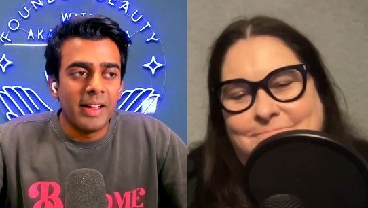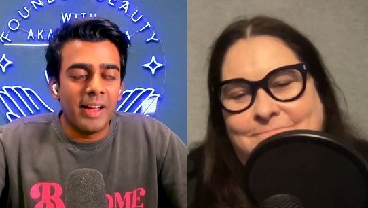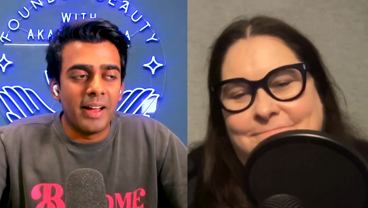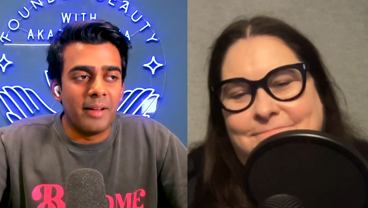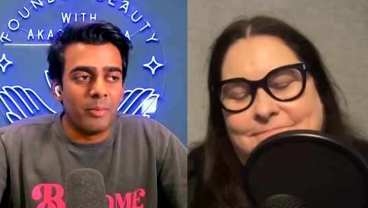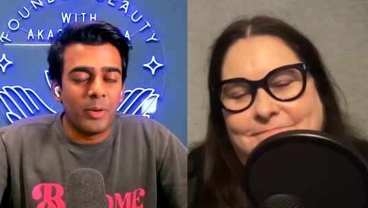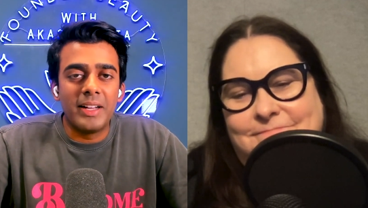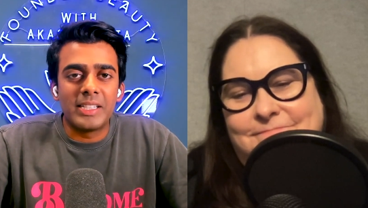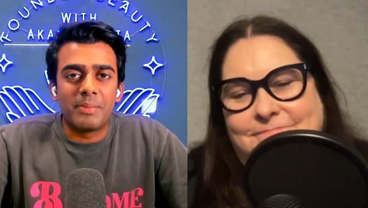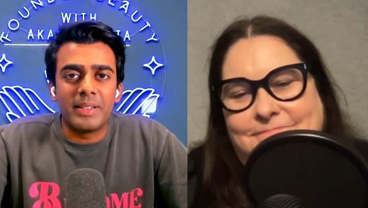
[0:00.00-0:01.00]
Speaker 1: um,
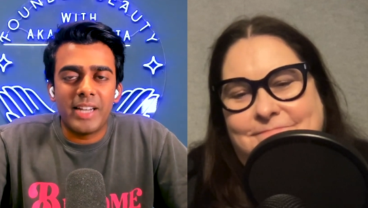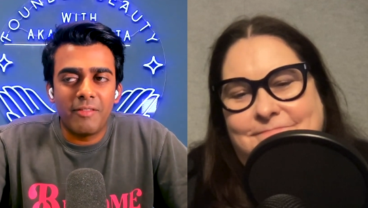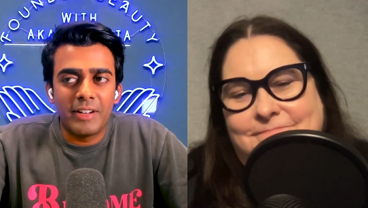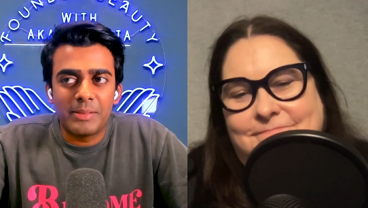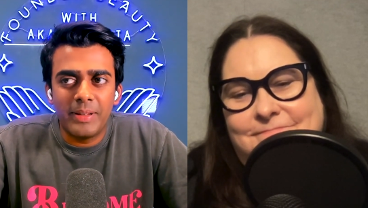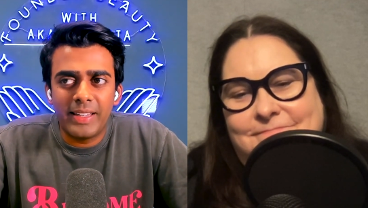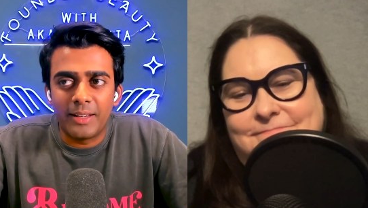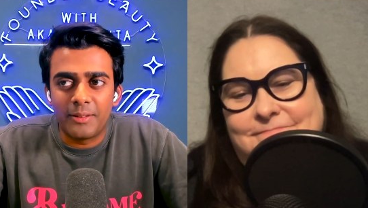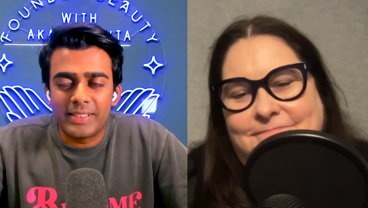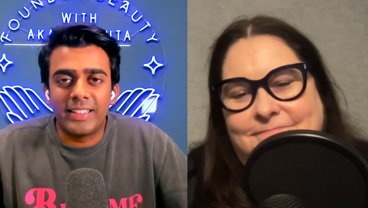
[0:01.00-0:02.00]
words. But generally speaking,
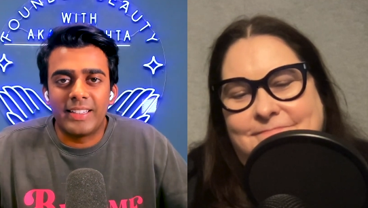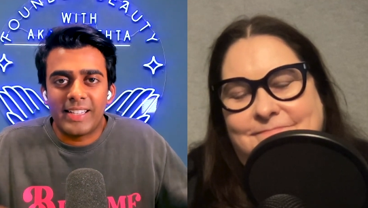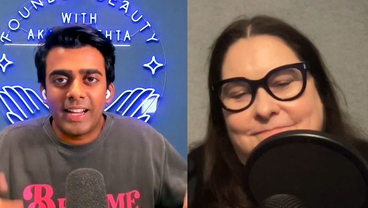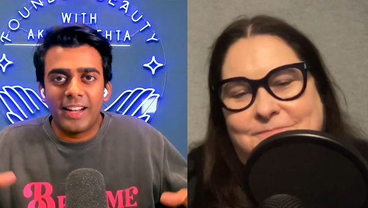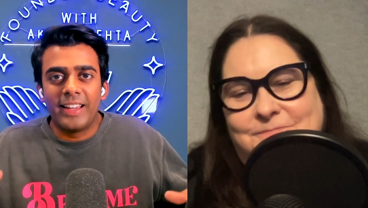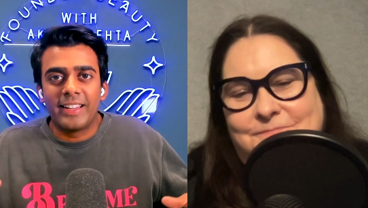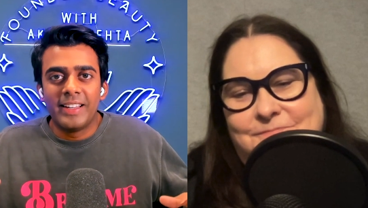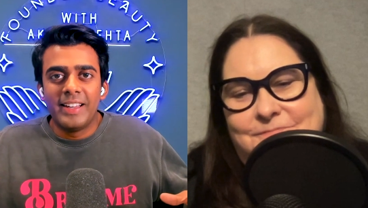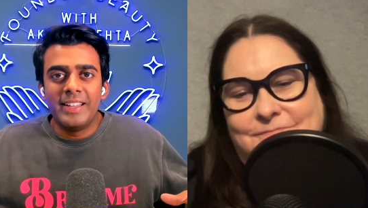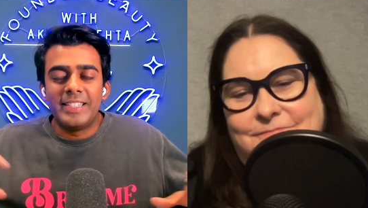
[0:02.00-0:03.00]
it was like this kind of like
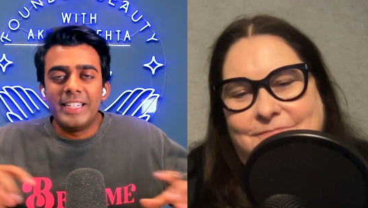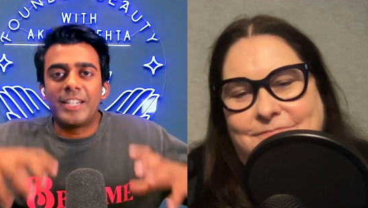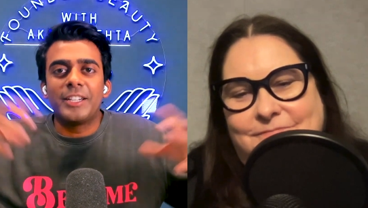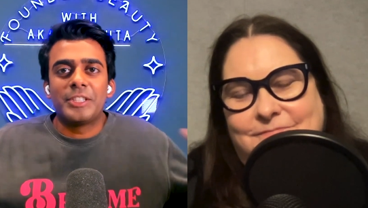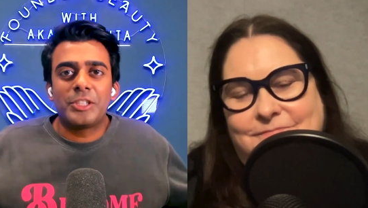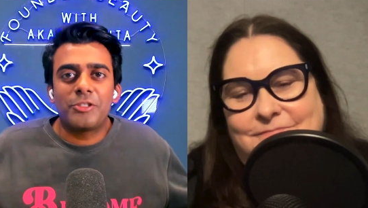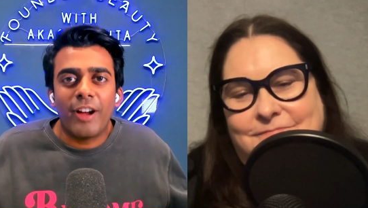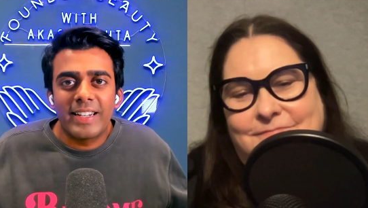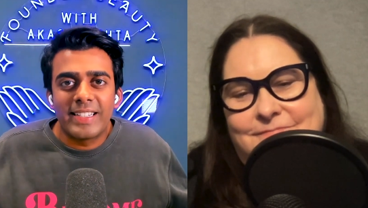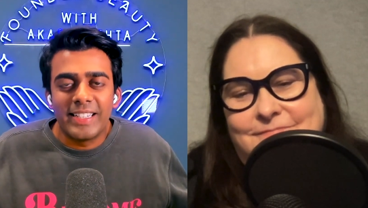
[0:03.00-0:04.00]

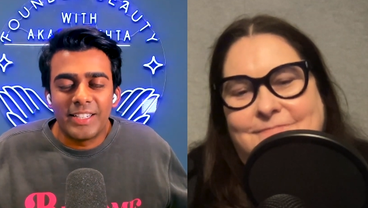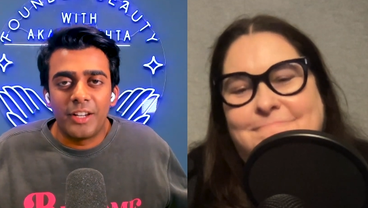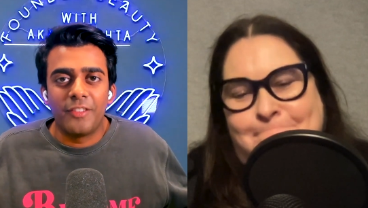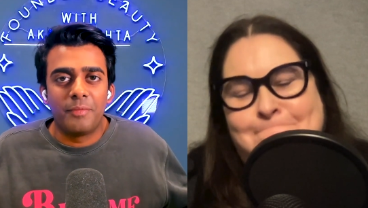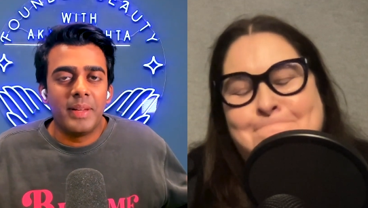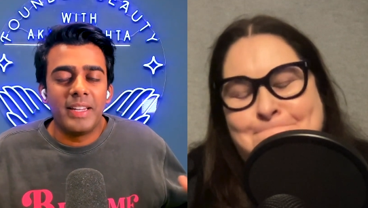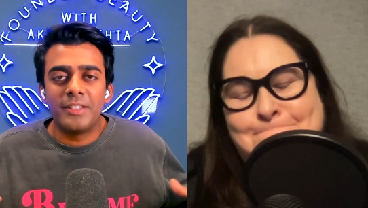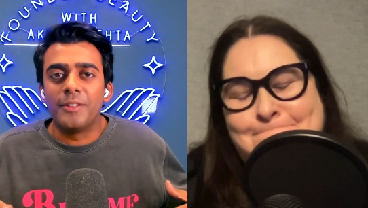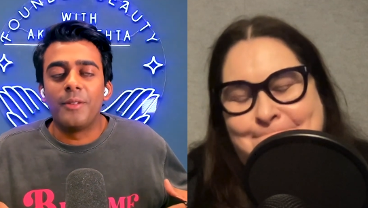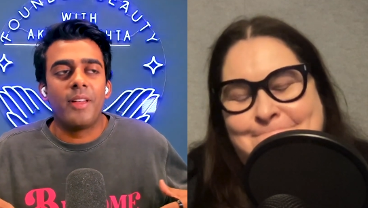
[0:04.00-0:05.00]
deconstructed. You know, you've been
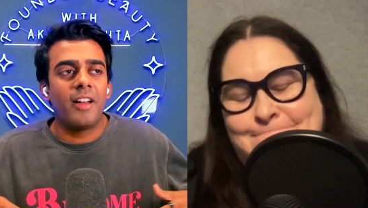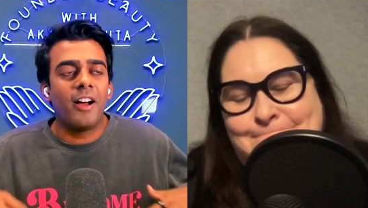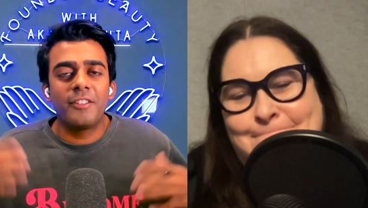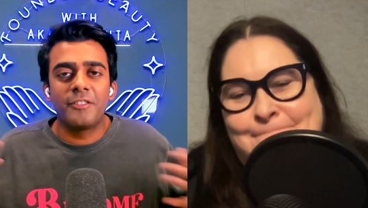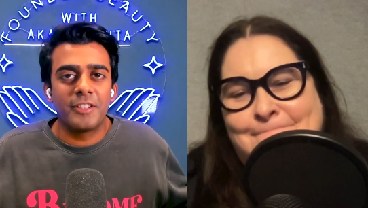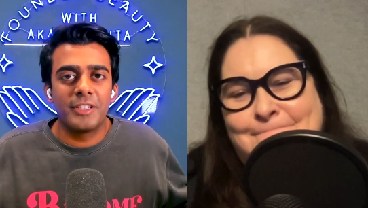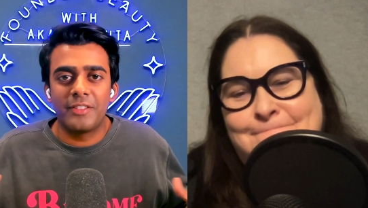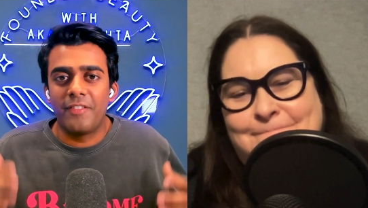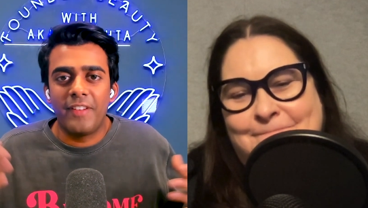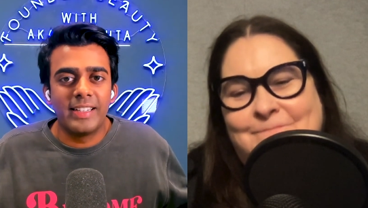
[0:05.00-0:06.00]
to hundreds of
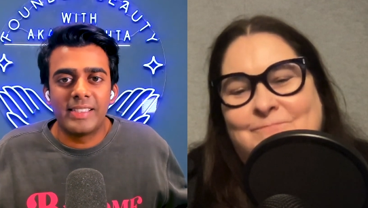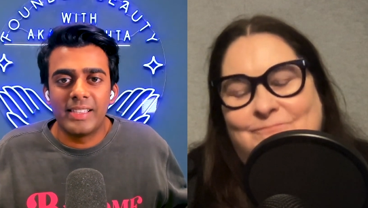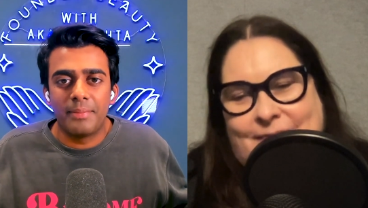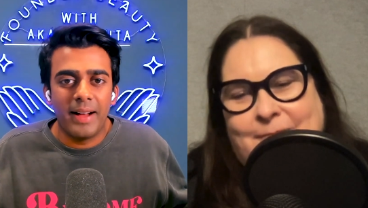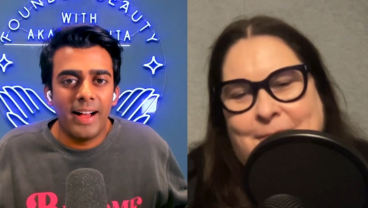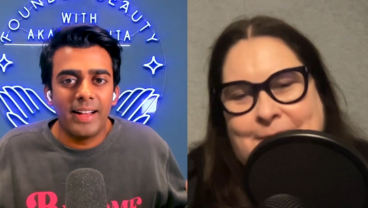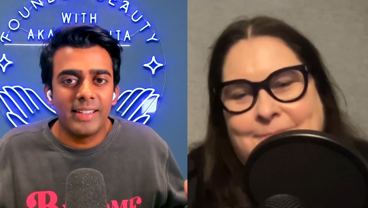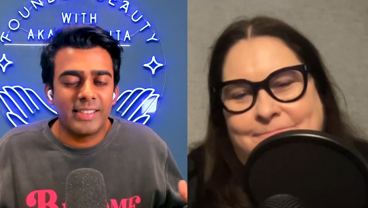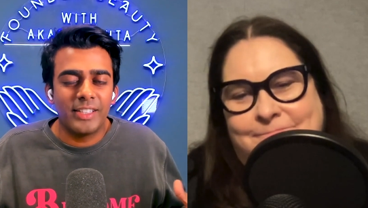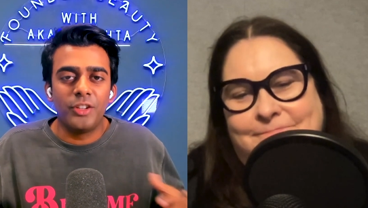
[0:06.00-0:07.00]
events in the
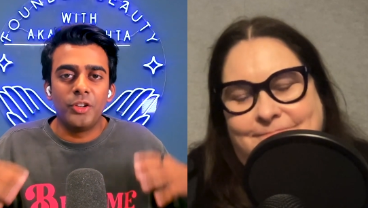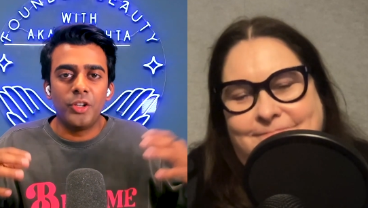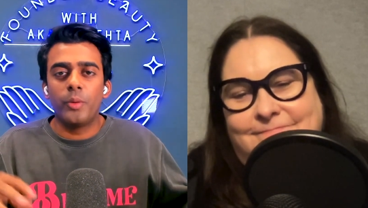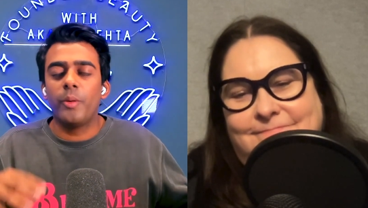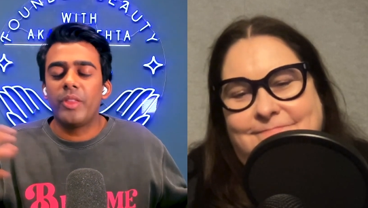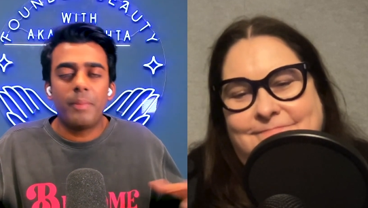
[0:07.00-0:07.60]
past, and you knew what were the